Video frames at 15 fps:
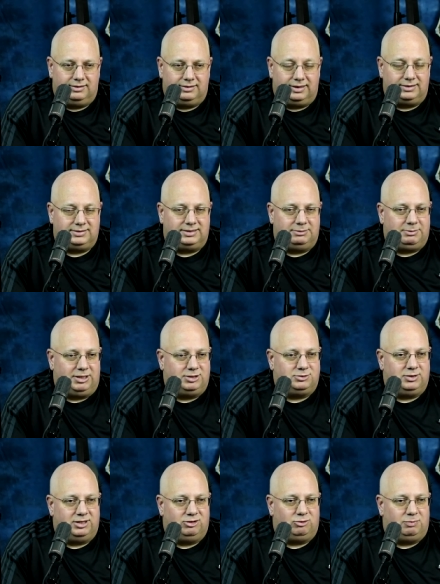that
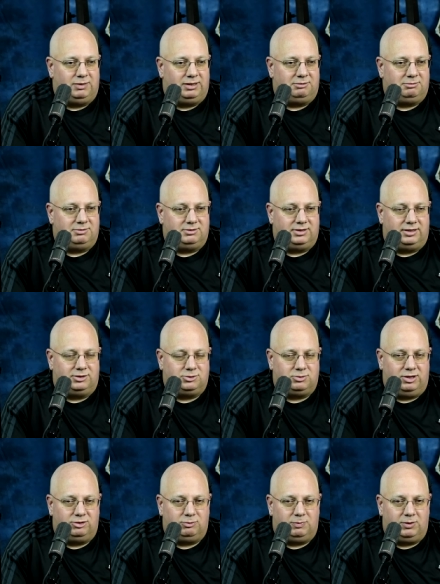semi-transparent uh,
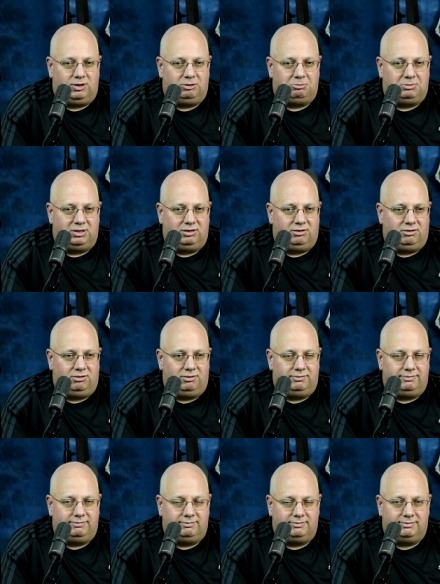transparent mirror,
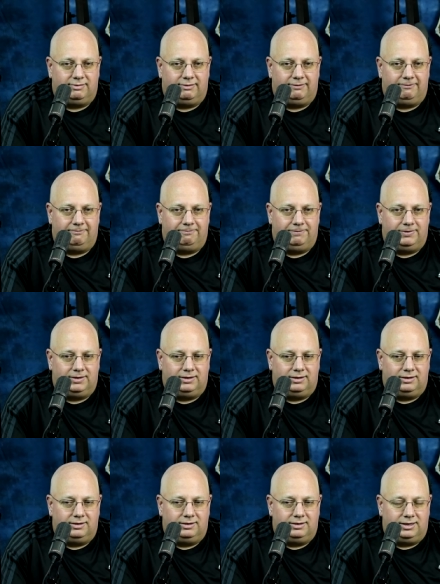
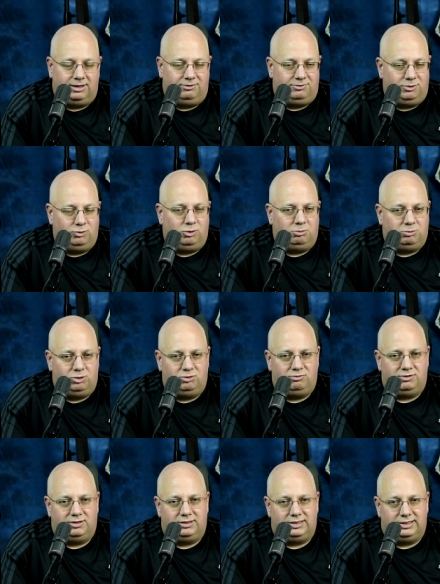if you
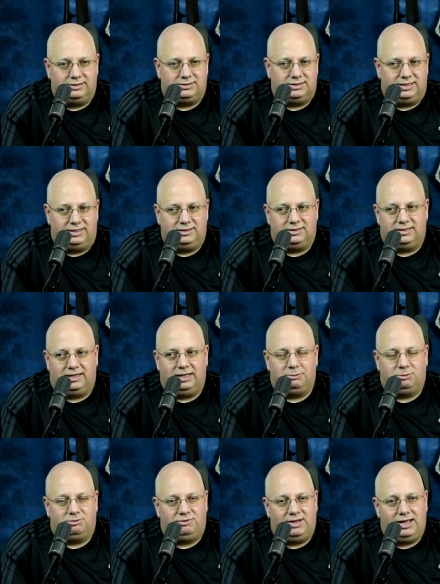remove it, it's an
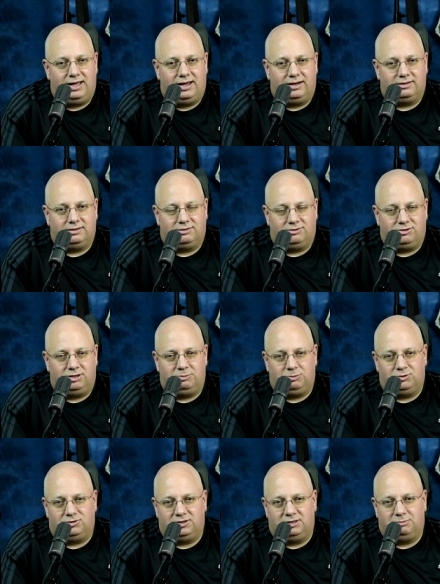undeniable fact that
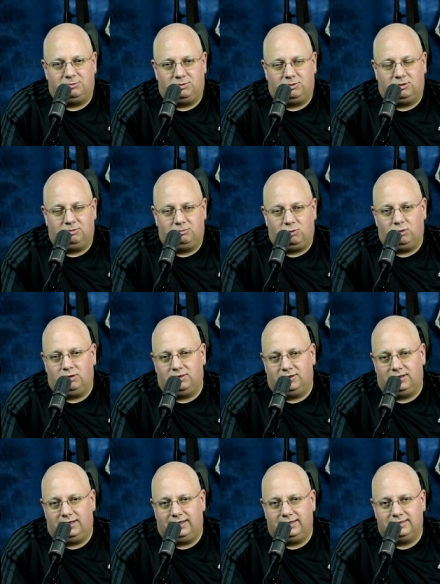30% or more, more of the
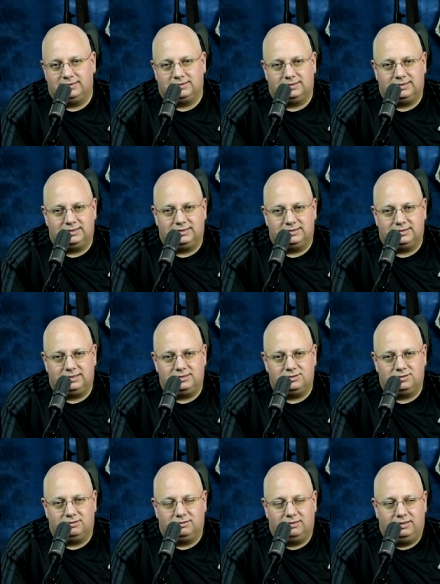light is hitting the
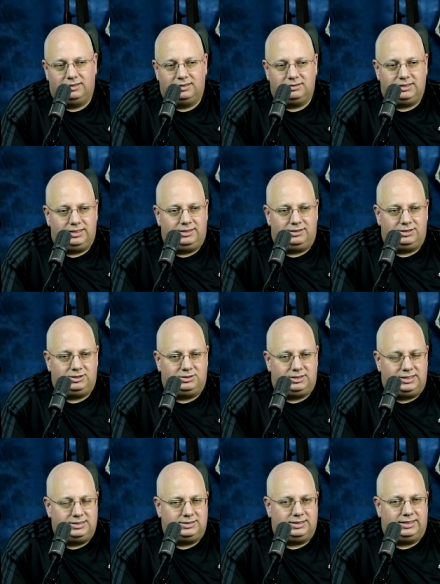sensor. The hell do you
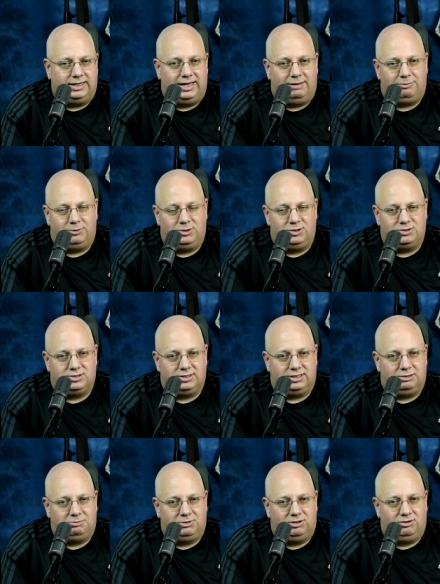think's going to happen when you
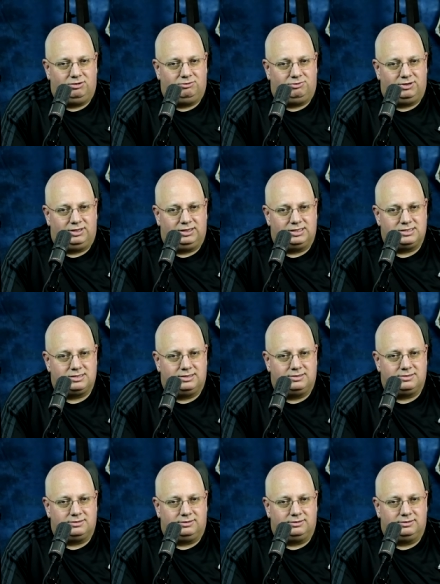stick a mirror in front of the
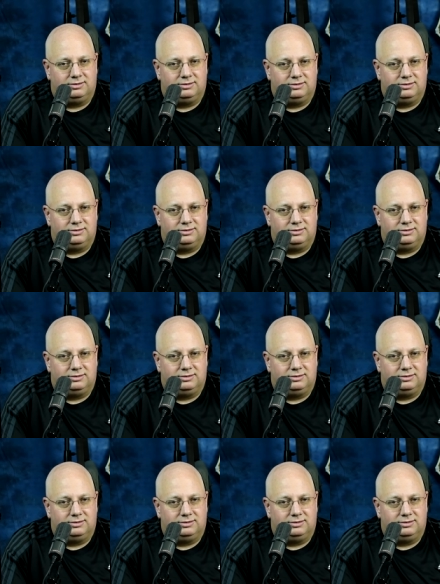sensor?